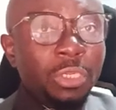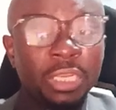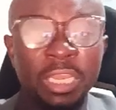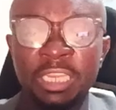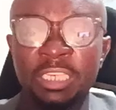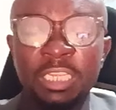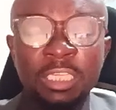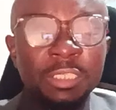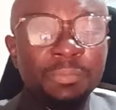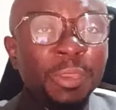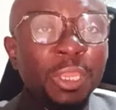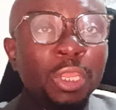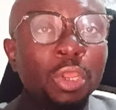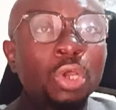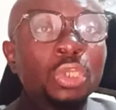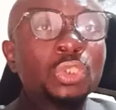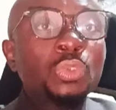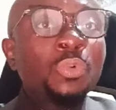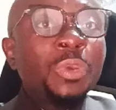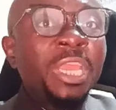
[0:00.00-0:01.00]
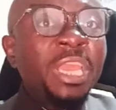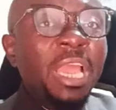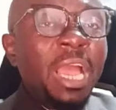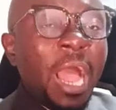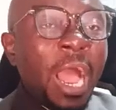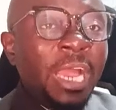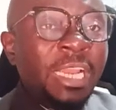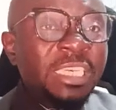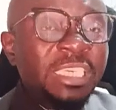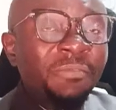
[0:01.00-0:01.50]
It is because we
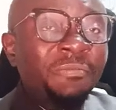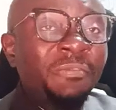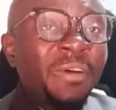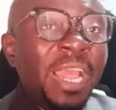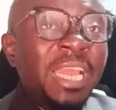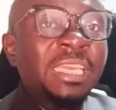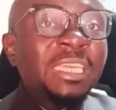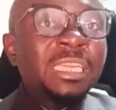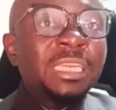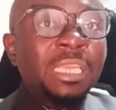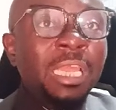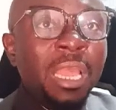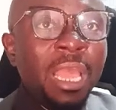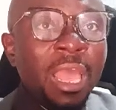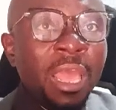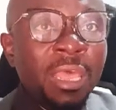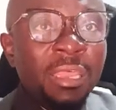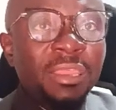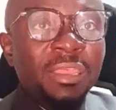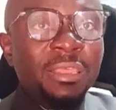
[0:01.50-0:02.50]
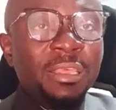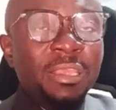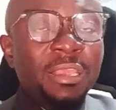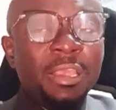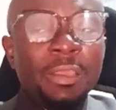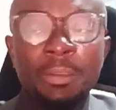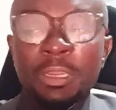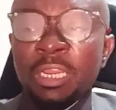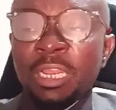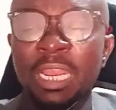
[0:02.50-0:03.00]
are dividing the earth,
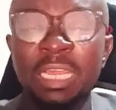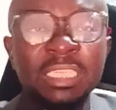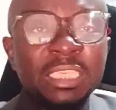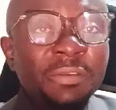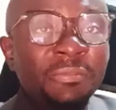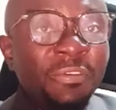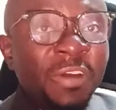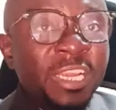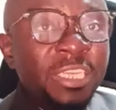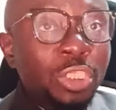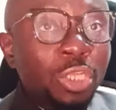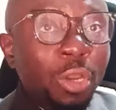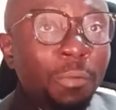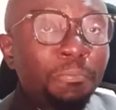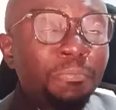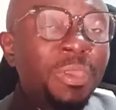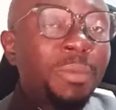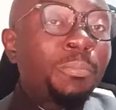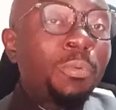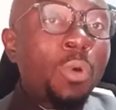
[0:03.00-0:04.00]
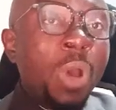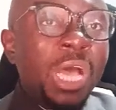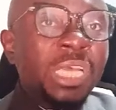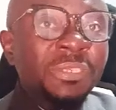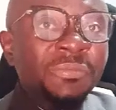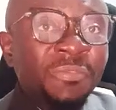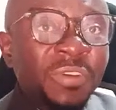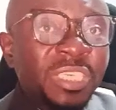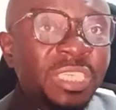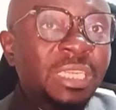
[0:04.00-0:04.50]
classifying some people
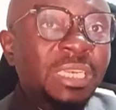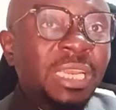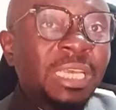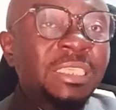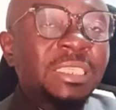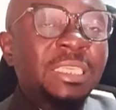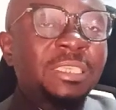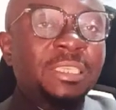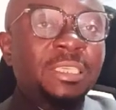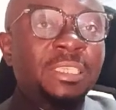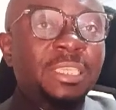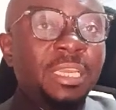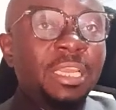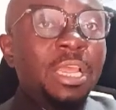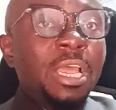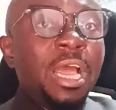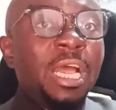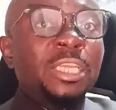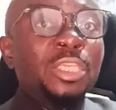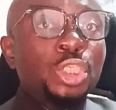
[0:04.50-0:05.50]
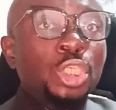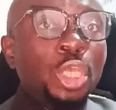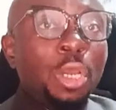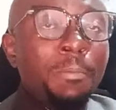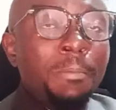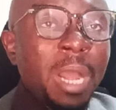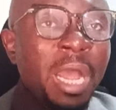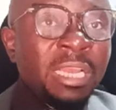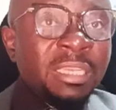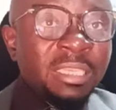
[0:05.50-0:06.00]
as first-class citizens and
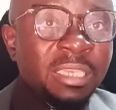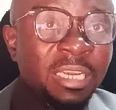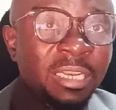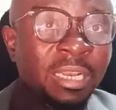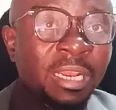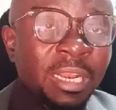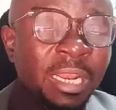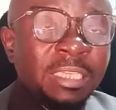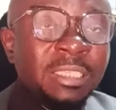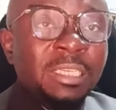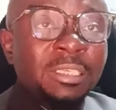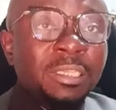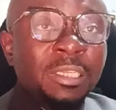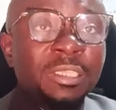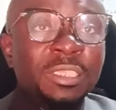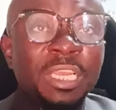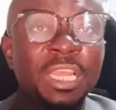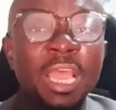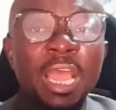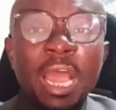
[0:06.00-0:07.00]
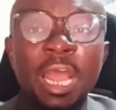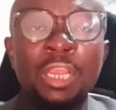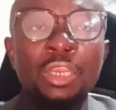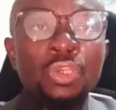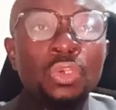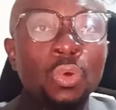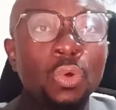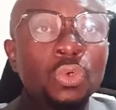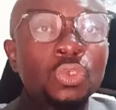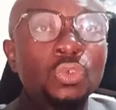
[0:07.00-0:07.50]
some as third-class citizens.
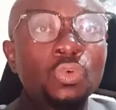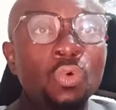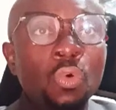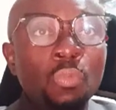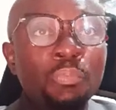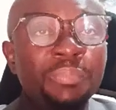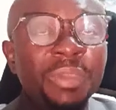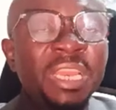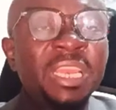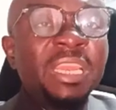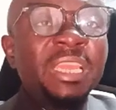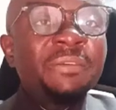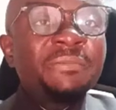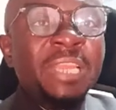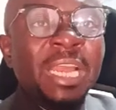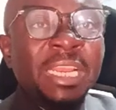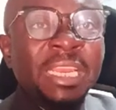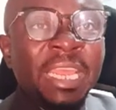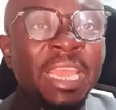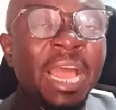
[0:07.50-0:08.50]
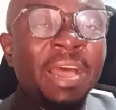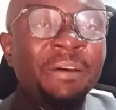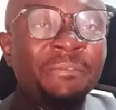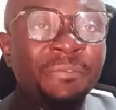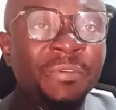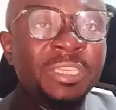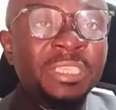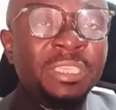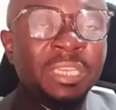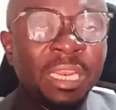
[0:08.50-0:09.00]
And those who believe that they are
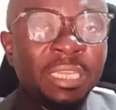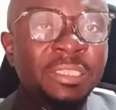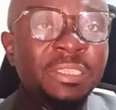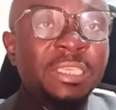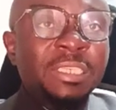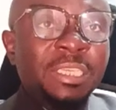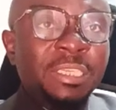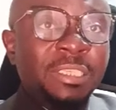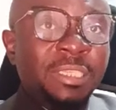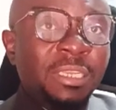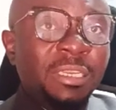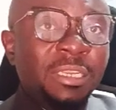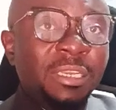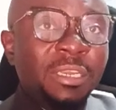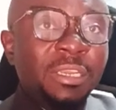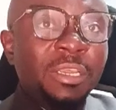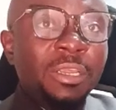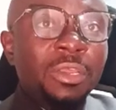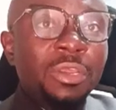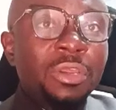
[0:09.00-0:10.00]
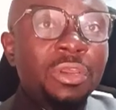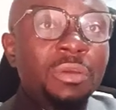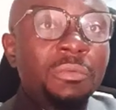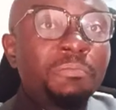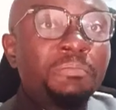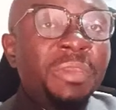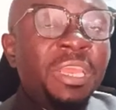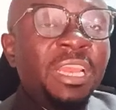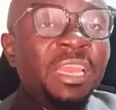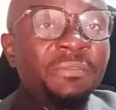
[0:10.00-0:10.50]
first-class citizens
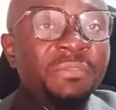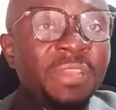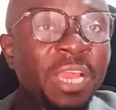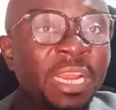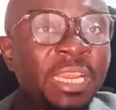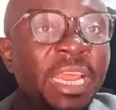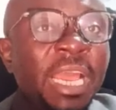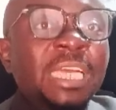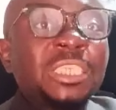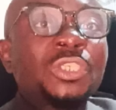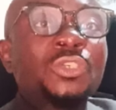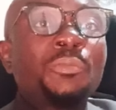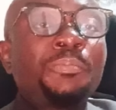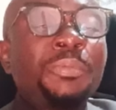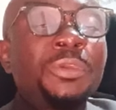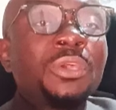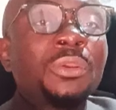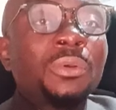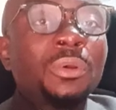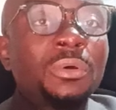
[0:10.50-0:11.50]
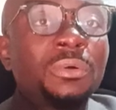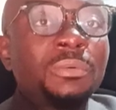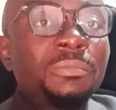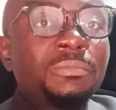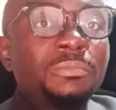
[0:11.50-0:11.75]
believe that they are superior